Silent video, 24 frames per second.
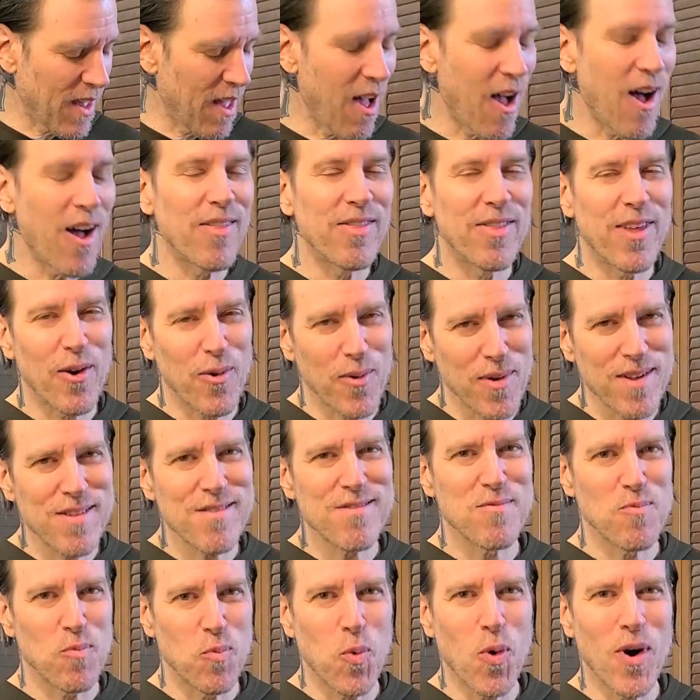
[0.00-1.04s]
There
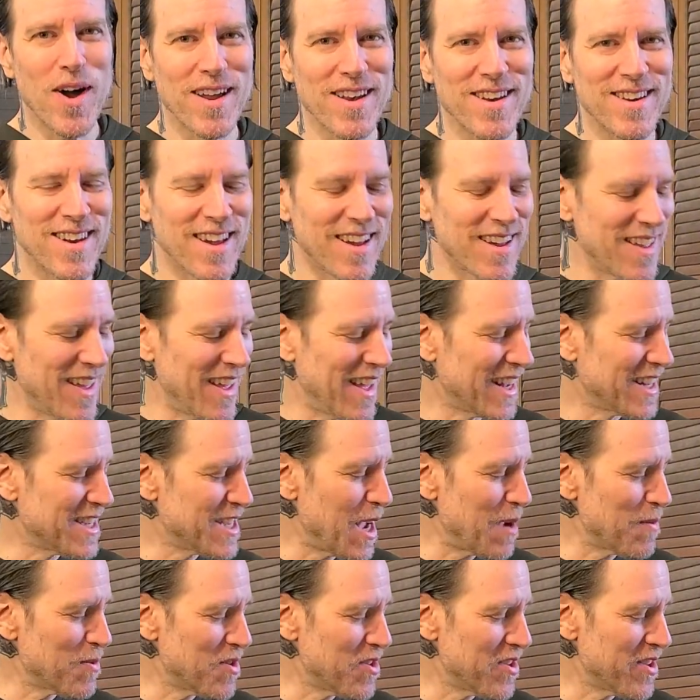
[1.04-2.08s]
is one
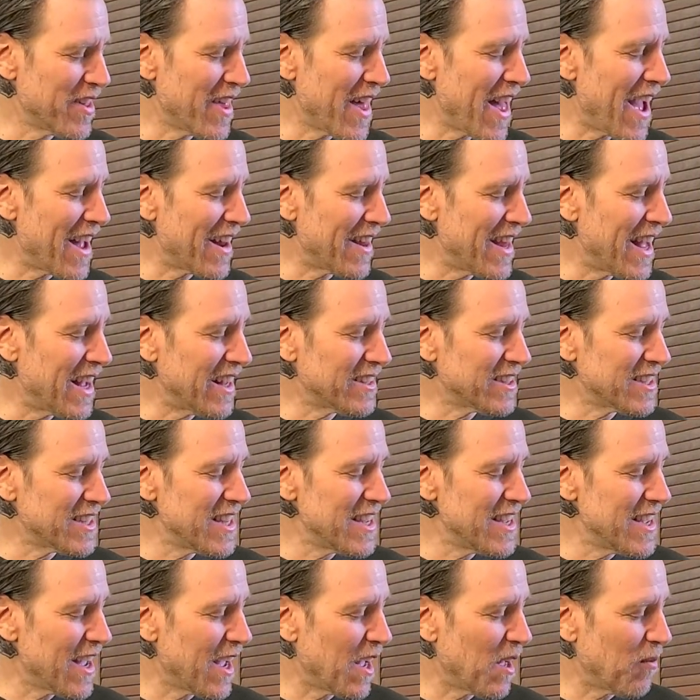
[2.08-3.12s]
exception to that, and that's
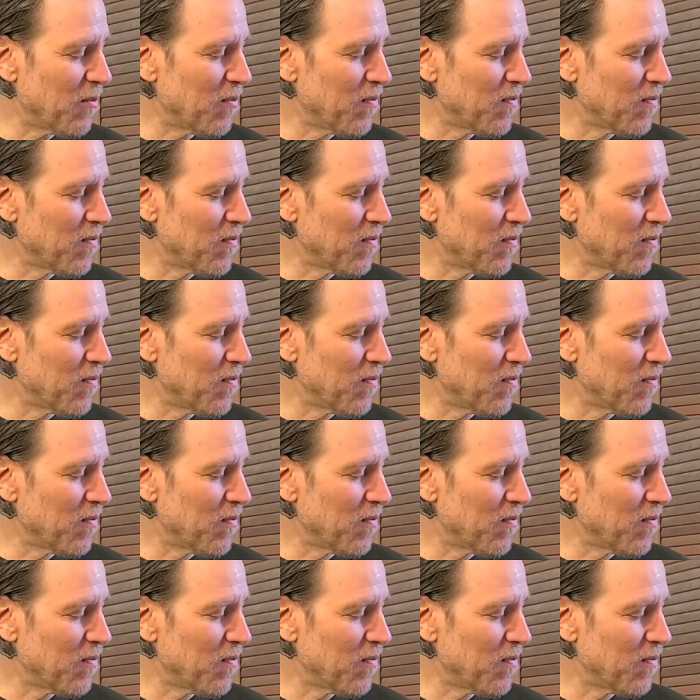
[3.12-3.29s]
the